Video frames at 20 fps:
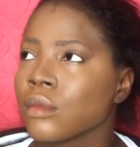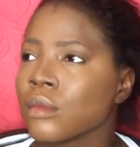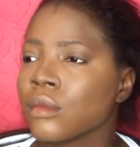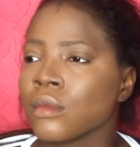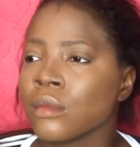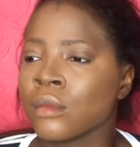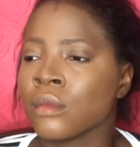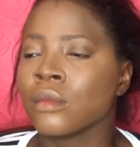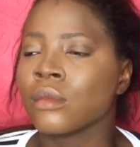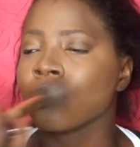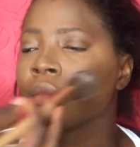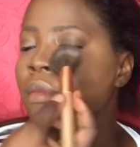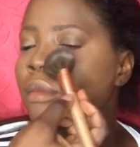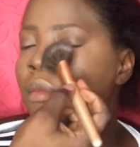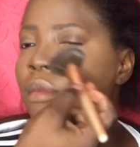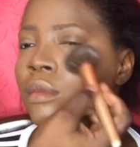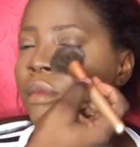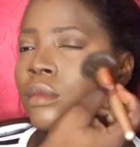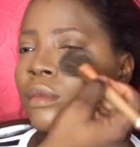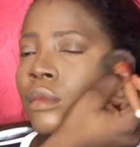I'm done
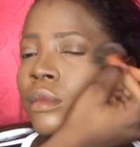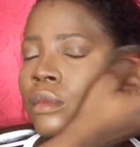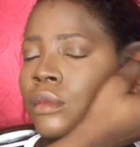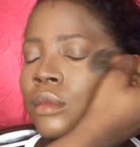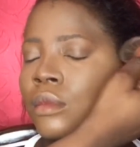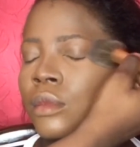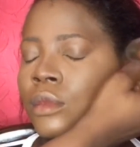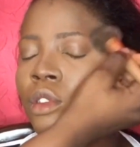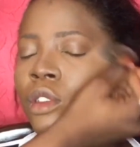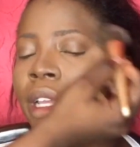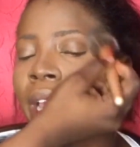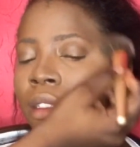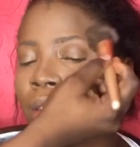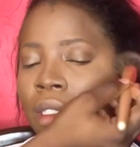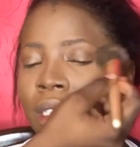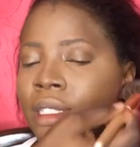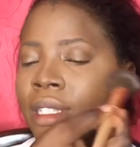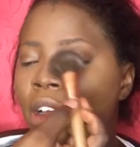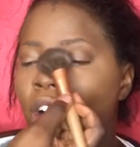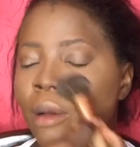blending and I'm using the
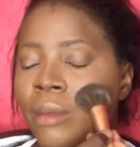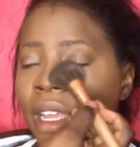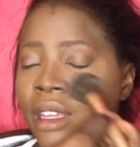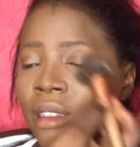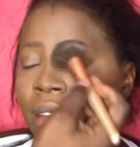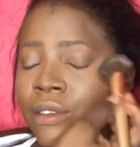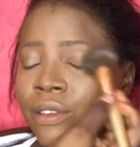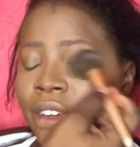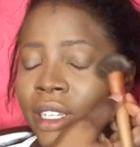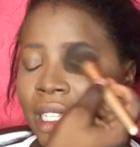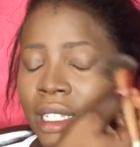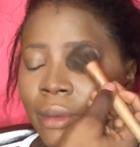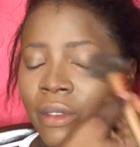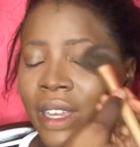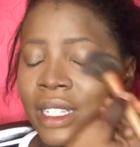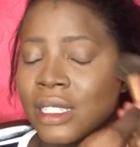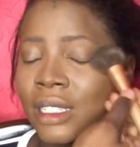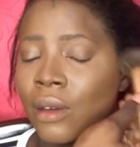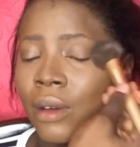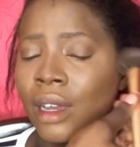translucent
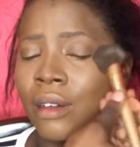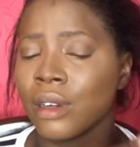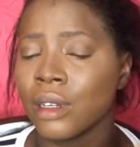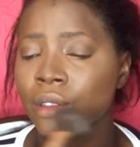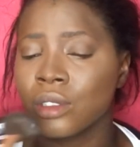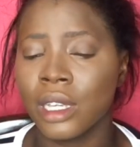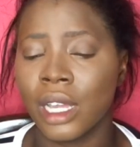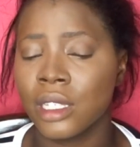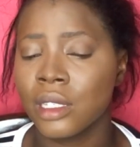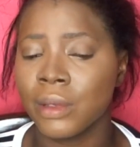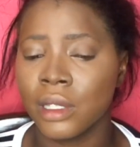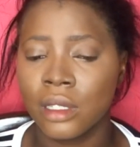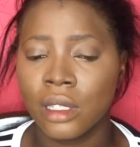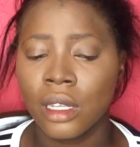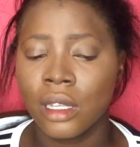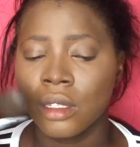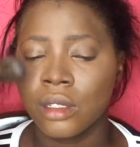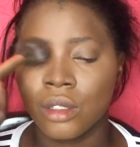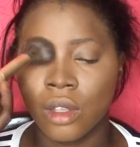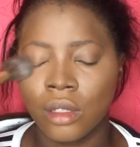powder, that's the white
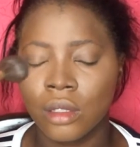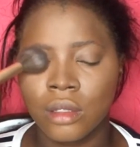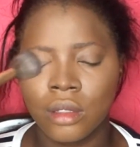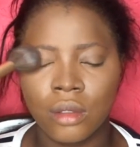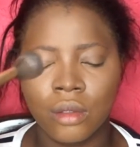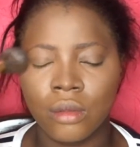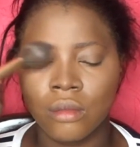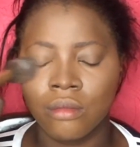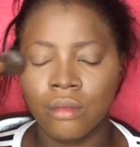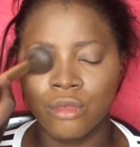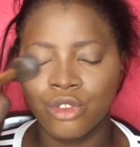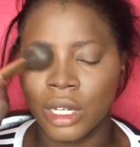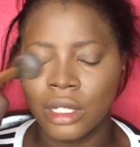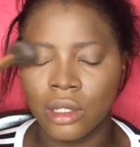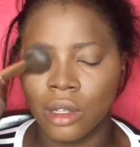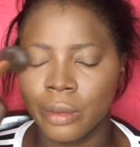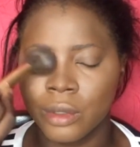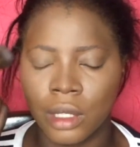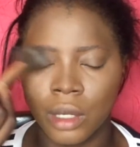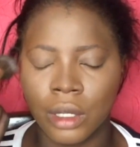powder on my
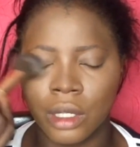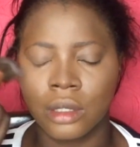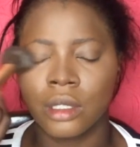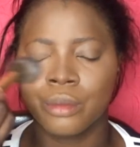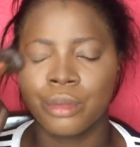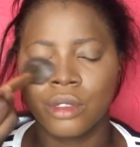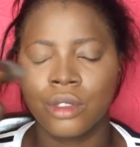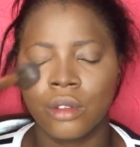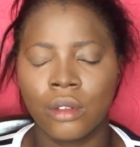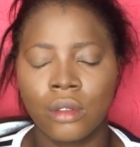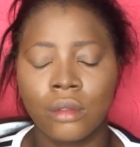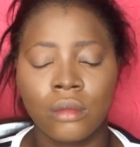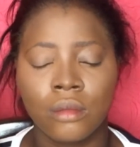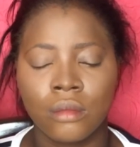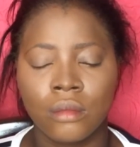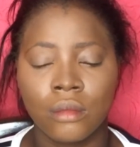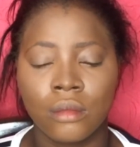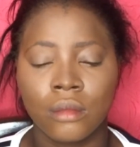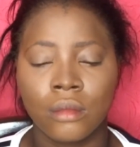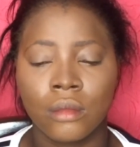powder palette.
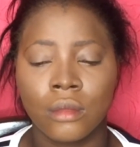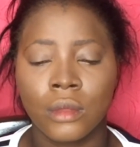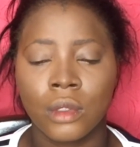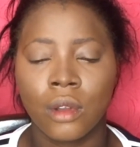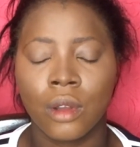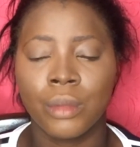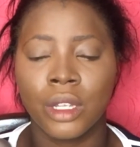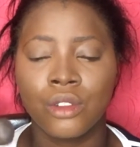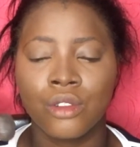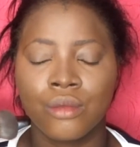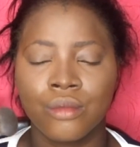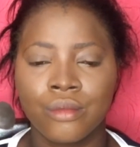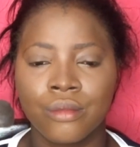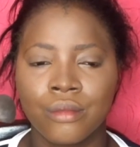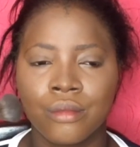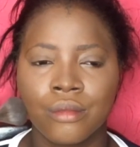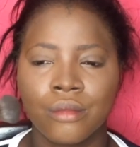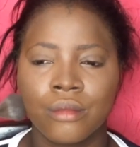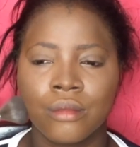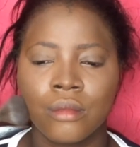And I'm using
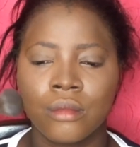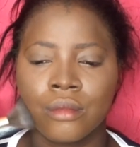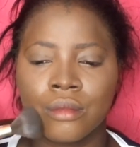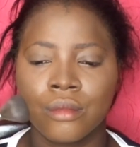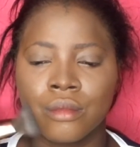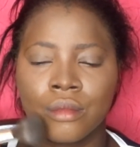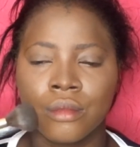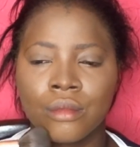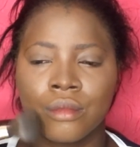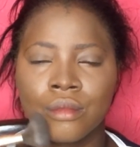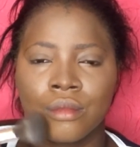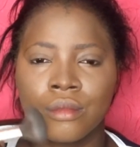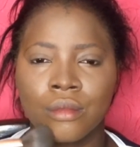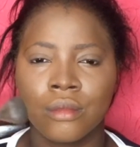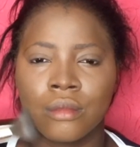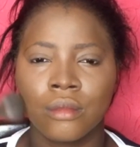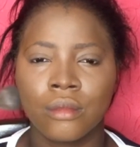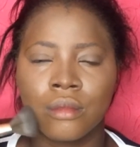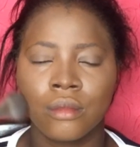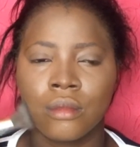it to preset
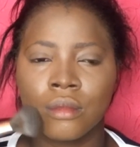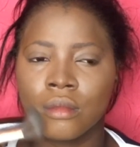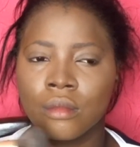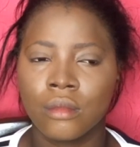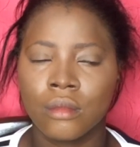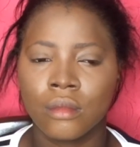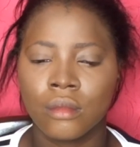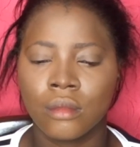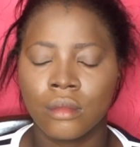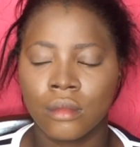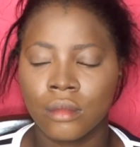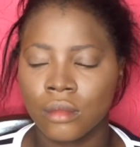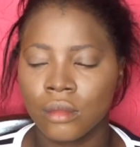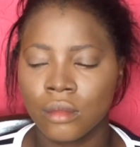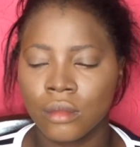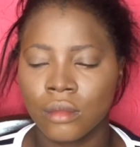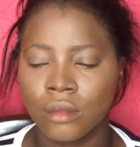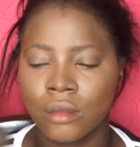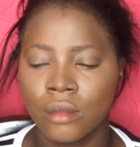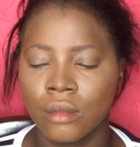the face.
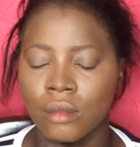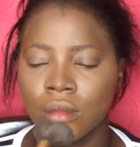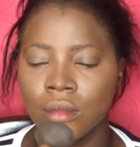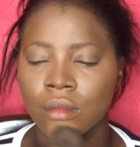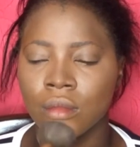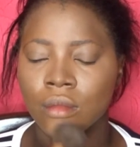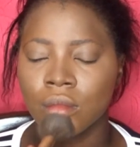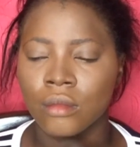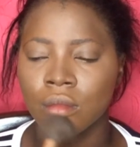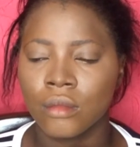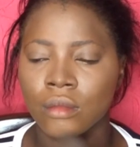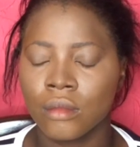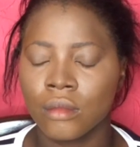This is just to